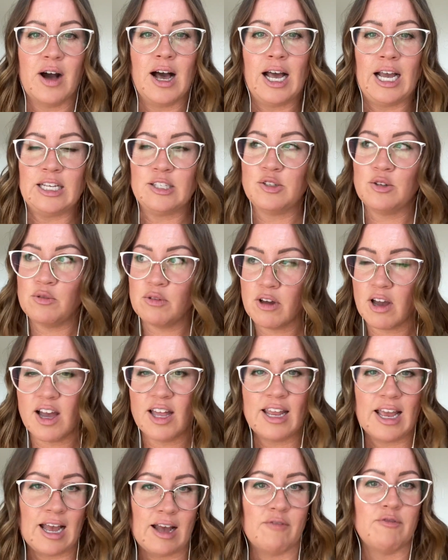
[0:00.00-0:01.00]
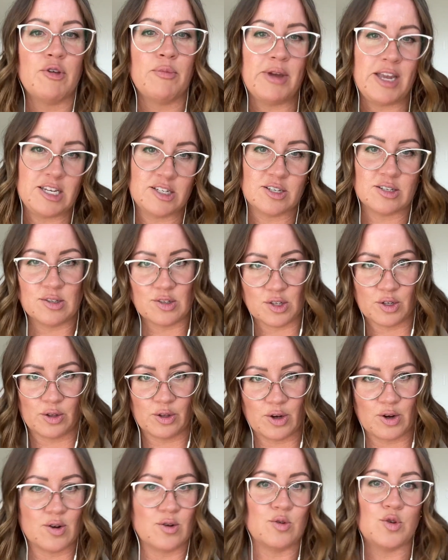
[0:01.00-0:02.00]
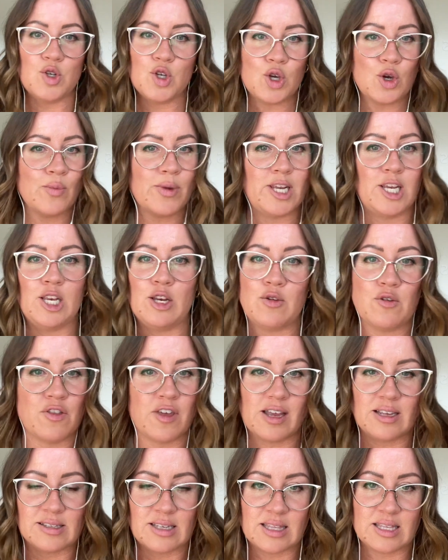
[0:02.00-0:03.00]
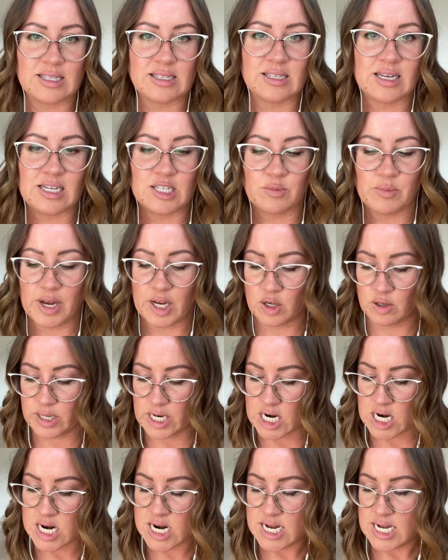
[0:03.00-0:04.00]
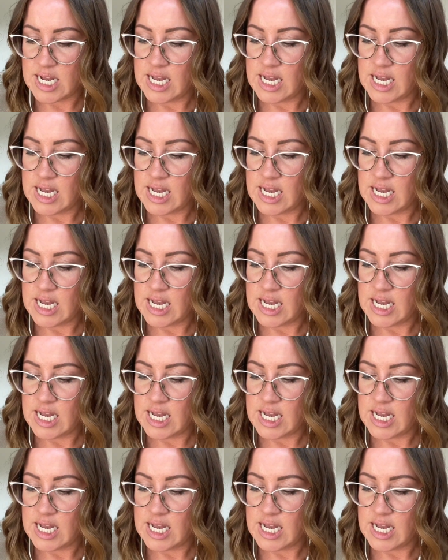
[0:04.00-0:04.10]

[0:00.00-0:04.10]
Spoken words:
I do not have the patience to learn too many new things at this stage in my career,